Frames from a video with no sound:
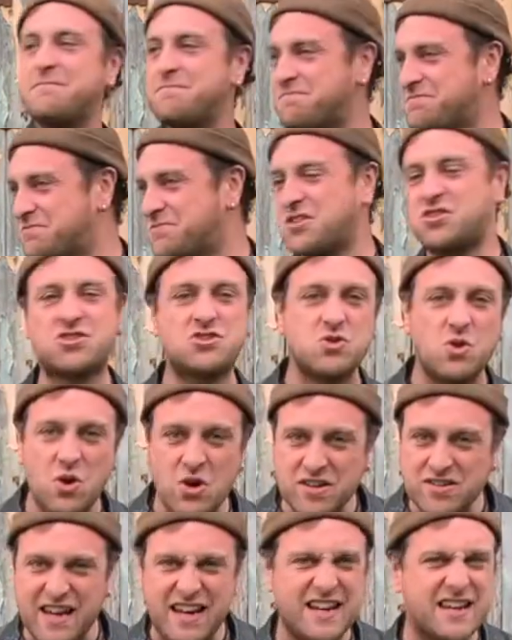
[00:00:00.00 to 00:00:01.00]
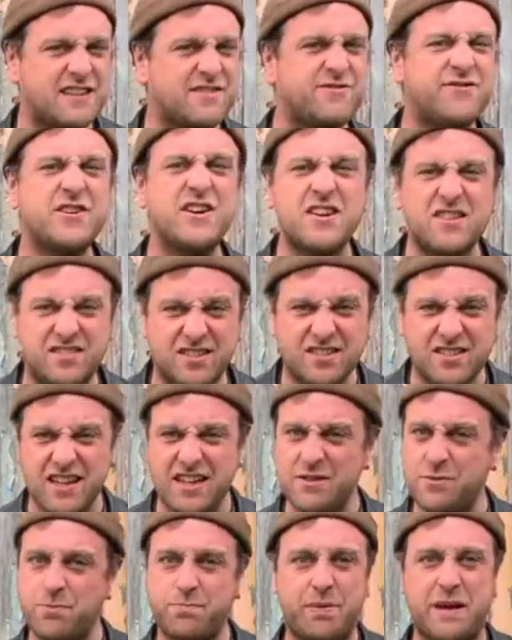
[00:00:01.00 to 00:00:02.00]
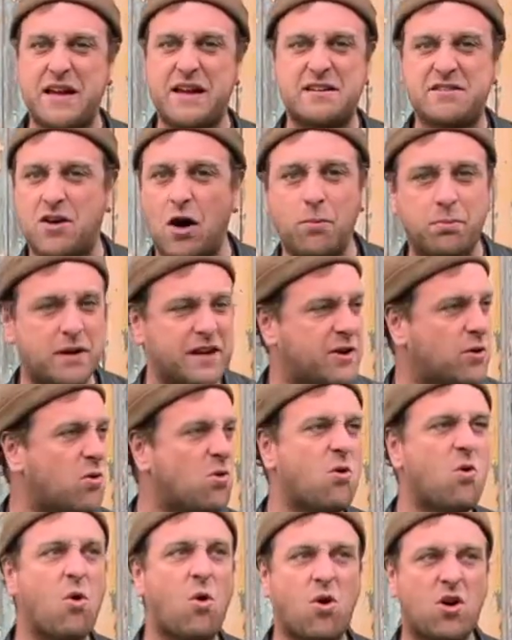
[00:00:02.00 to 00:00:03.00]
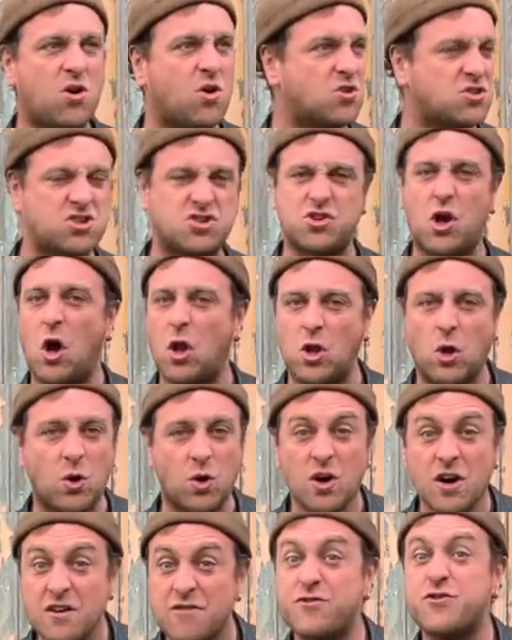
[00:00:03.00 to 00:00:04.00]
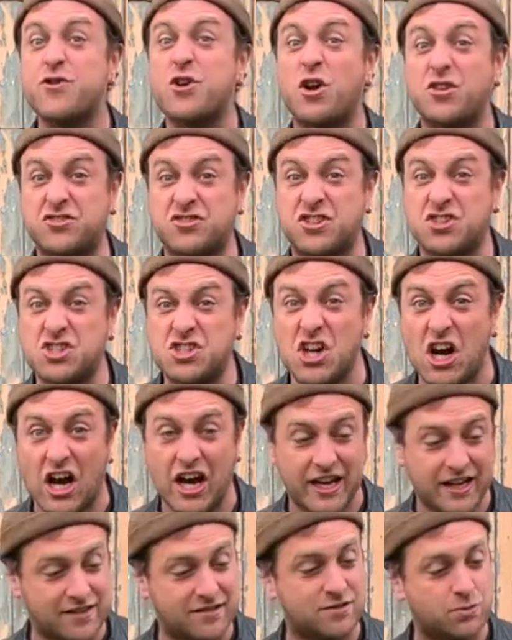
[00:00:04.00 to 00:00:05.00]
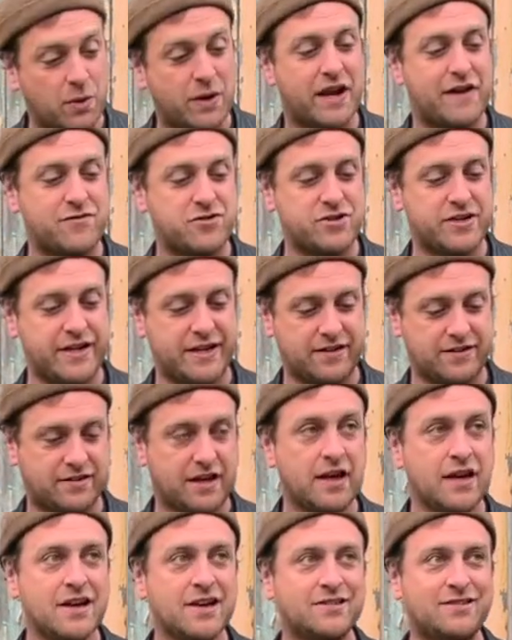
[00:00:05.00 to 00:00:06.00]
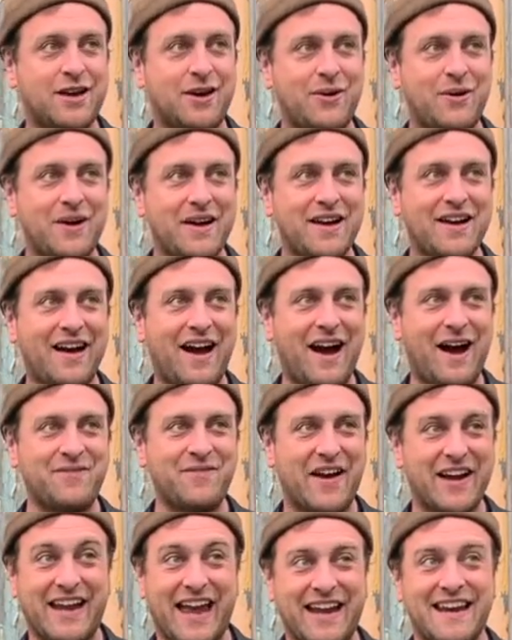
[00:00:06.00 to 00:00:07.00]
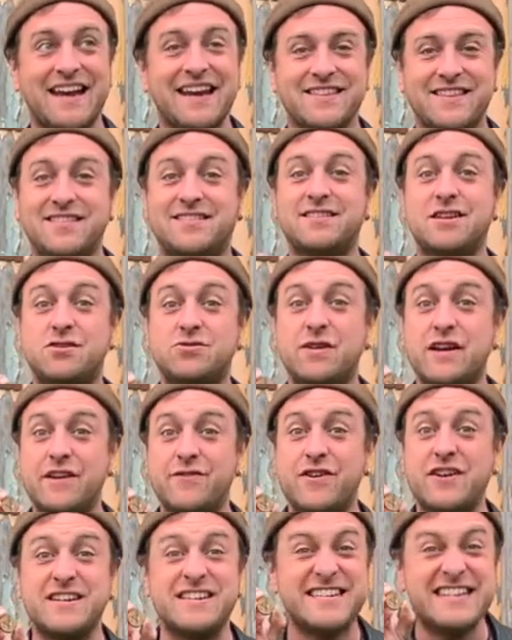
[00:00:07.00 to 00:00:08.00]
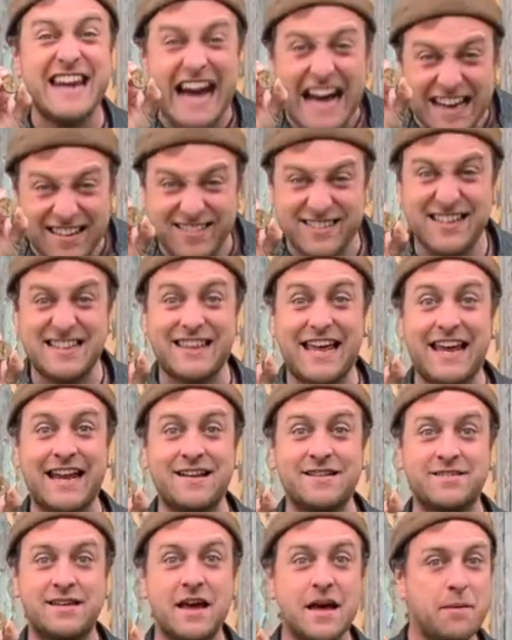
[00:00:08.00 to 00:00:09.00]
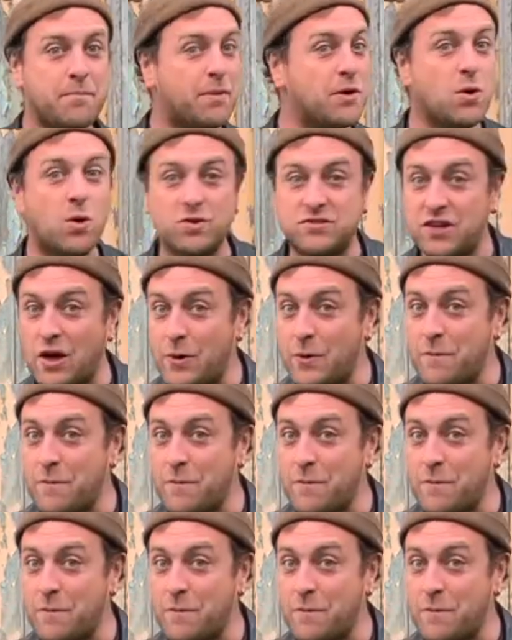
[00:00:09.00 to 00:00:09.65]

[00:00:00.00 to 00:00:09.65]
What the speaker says: destroys any adversity, be it goblin or orc or troll or frost giant, whatever it is. So again, this is a tree of nasty things, but also